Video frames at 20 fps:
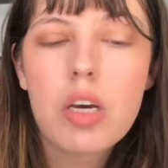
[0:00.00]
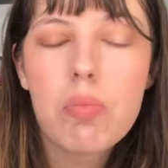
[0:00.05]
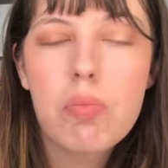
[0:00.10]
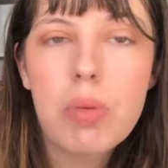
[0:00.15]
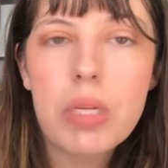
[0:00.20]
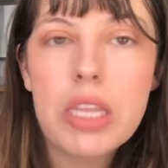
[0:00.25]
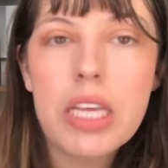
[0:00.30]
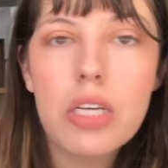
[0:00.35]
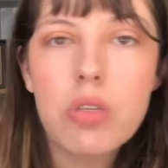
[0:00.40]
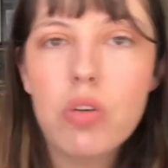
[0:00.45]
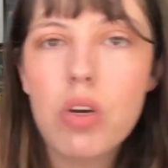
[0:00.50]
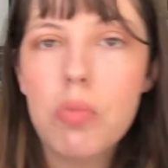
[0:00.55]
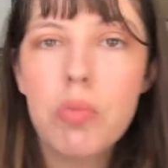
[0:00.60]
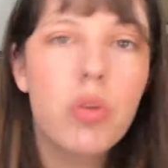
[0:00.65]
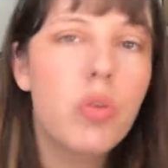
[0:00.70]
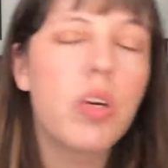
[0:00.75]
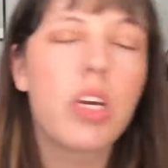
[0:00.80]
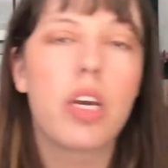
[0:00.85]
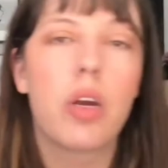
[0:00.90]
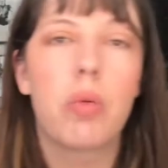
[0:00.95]
But that's why I'm
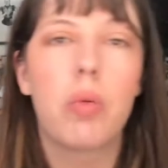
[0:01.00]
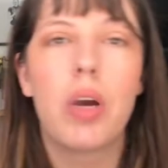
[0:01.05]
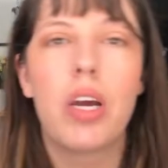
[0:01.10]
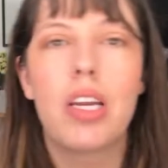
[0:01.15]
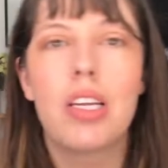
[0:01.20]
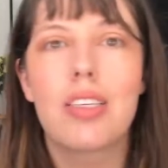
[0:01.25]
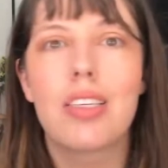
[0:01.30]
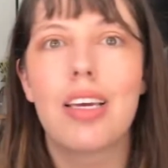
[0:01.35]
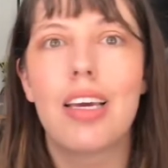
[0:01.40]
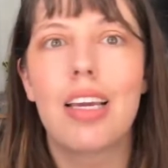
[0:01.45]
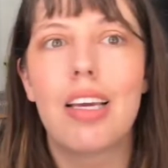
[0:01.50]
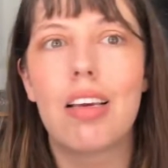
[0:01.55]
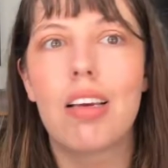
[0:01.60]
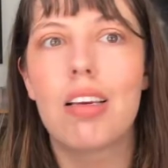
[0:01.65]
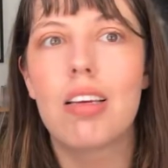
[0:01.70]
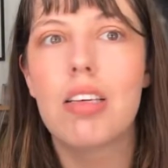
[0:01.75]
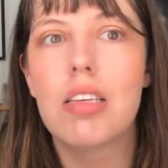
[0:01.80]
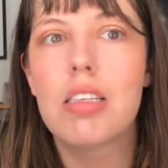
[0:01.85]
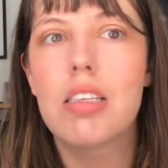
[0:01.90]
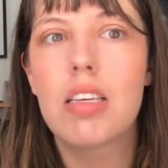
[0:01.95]
doing it, right? It's like an
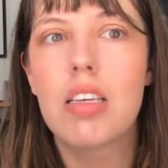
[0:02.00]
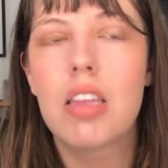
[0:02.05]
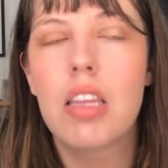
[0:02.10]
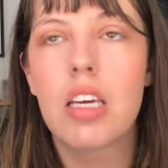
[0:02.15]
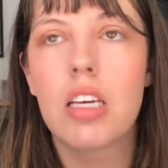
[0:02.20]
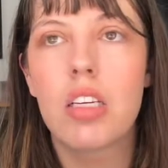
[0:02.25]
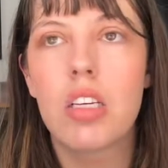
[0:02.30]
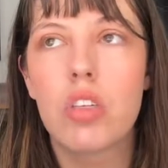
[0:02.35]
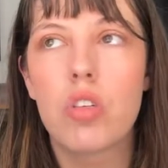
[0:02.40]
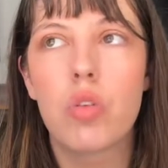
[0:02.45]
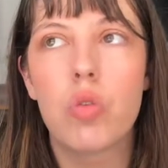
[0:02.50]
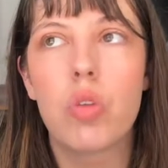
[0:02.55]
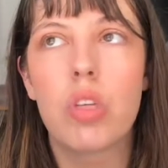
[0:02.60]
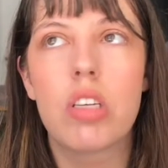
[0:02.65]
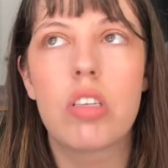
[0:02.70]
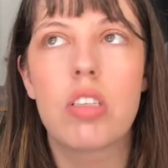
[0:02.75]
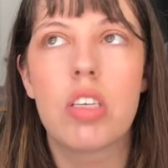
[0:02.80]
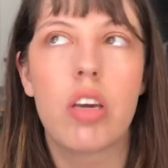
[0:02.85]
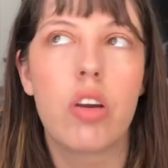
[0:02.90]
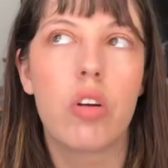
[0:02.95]
easy thing to do
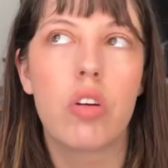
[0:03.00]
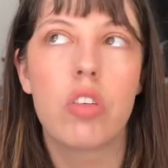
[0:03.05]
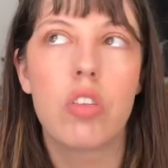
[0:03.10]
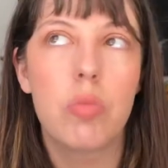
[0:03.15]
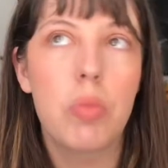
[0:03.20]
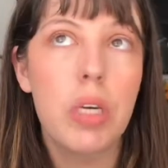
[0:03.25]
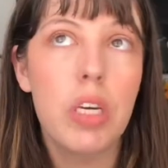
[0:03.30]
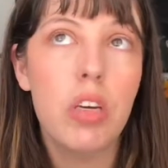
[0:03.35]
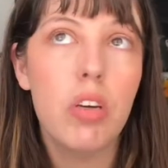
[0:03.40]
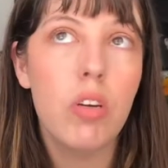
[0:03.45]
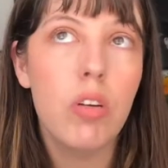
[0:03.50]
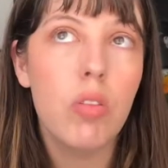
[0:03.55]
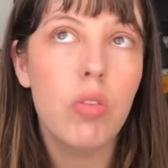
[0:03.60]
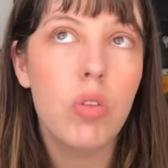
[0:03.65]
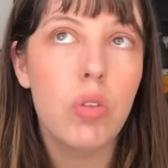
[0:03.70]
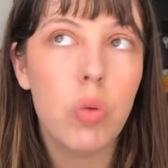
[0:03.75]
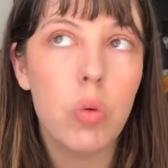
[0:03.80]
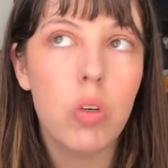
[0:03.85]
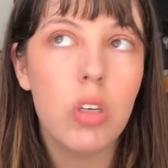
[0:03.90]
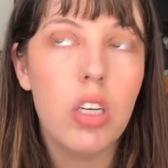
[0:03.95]
that scares me,
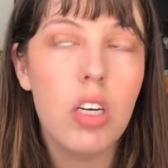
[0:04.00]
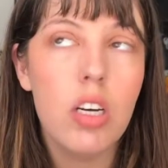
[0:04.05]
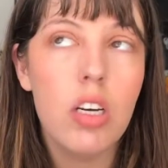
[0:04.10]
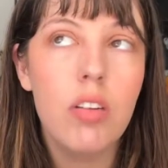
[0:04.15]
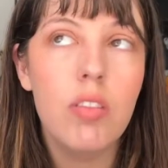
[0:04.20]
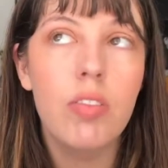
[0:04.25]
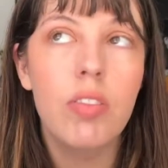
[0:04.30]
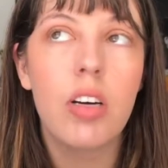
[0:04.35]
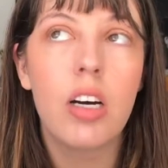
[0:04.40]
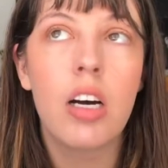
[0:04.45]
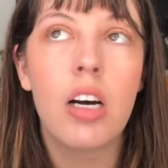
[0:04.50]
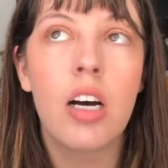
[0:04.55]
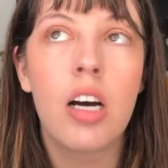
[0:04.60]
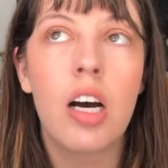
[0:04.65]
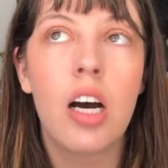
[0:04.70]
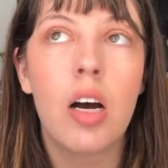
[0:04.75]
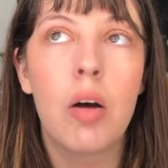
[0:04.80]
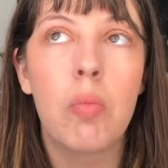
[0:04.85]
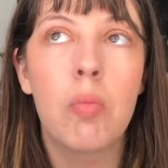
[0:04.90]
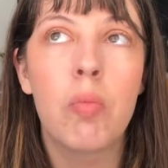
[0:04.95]
sort of,
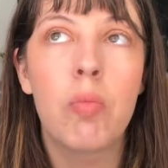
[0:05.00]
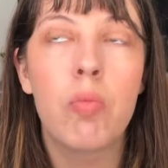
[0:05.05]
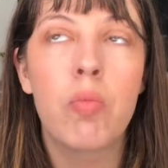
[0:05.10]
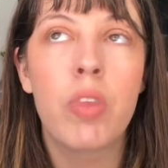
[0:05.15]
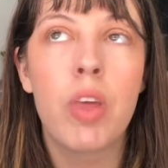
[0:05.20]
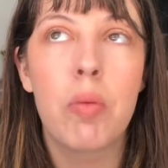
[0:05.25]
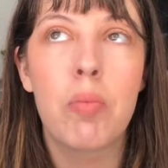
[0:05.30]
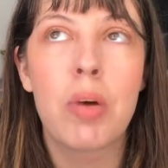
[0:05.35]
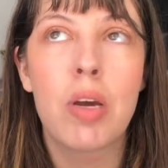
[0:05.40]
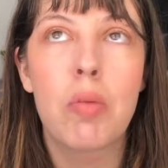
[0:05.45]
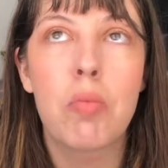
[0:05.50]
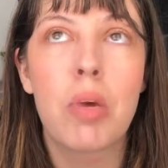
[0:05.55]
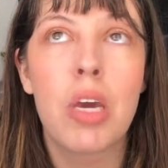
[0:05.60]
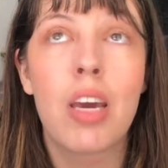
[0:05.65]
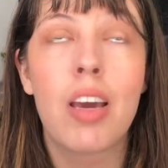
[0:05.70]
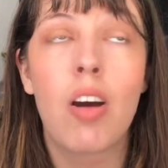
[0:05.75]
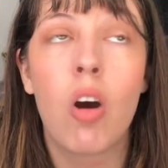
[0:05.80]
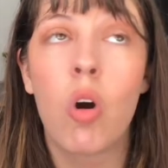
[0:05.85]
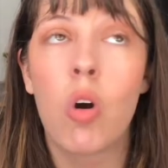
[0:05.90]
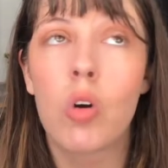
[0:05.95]
that might
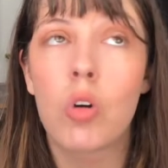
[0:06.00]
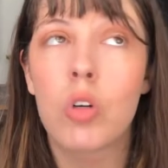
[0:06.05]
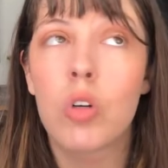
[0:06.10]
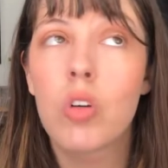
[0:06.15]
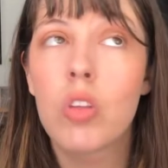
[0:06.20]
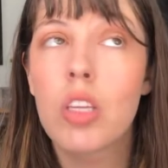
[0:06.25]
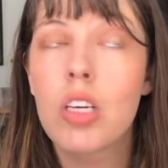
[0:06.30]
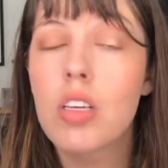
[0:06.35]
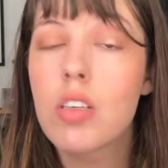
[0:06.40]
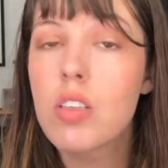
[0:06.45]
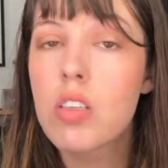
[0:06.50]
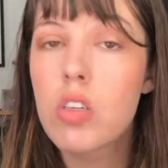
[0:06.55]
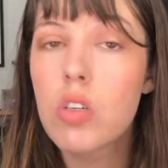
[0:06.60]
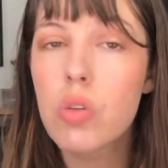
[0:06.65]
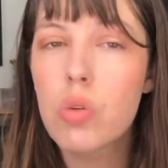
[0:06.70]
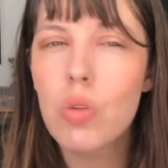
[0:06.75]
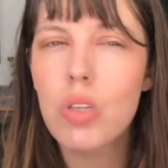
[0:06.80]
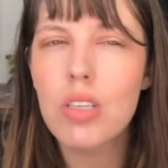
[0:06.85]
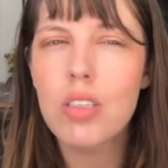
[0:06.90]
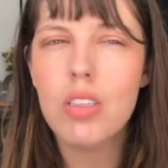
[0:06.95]
make harder things to
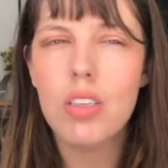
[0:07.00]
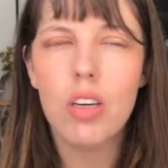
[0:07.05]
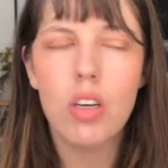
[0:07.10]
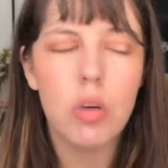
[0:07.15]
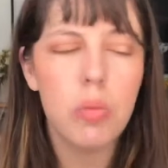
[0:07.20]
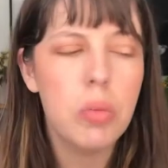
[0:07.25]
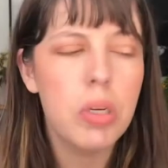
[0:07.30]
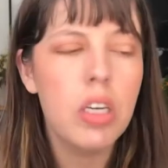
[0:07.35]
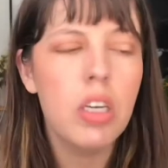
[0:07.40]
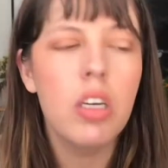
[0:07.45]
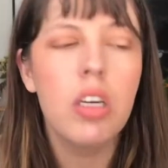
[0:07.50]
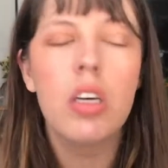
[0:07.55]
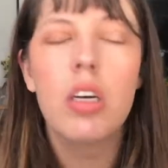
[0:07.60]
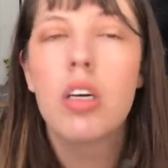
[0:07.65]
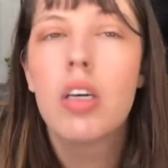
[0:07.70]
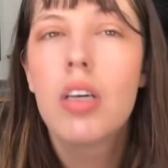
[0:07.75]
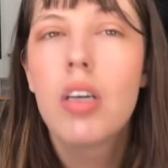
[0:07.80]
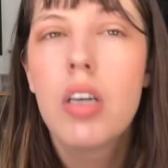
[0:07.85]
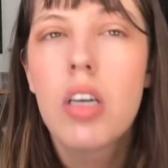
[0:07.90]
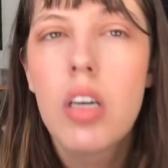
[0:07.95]
do that scare me
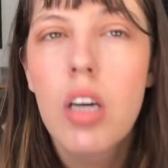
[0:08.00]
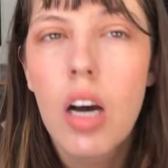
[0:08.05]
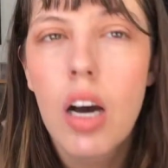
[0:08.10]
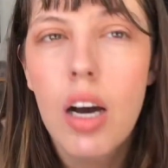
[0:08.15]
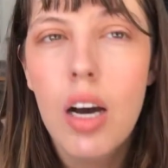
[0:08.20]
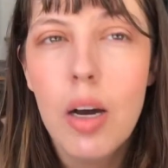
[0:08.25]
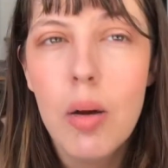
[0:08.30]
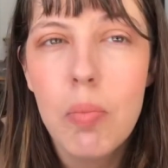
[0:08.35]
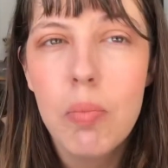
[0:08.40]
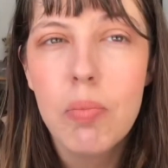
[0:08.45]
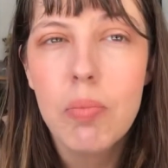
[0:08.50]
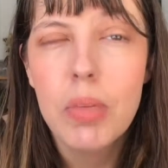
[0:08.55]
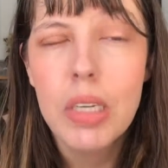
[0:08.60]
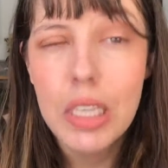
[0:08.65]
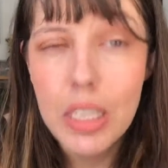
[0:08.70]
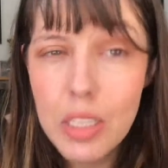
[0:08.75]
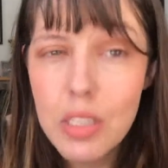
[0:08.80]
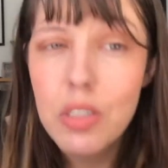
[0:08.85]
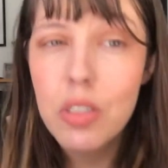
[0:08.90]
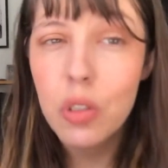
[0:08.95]

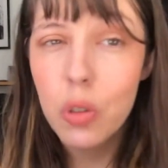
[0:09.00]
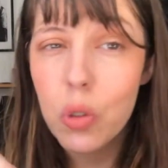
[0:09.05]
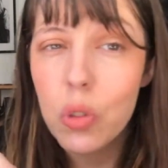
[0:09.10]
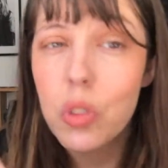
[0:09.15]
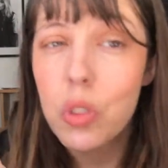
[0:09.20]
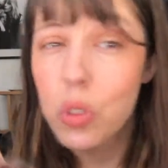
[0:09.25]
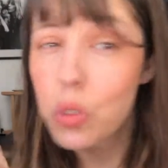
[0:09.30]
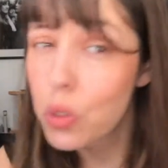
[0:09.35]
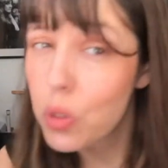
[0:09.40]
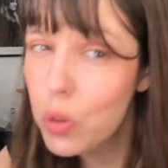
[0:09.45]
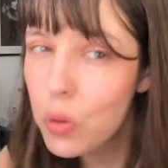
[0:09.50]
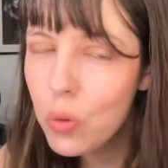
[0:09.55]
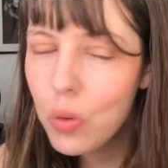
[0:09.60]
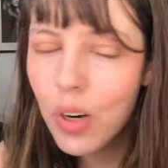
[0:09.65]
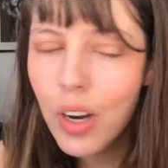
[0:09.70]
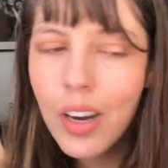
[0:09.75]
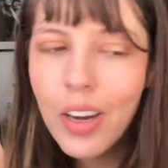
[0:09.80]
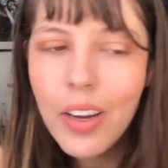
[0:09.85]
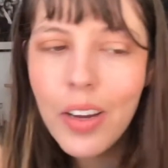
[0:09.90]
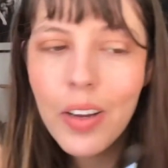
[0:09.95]
easier to do.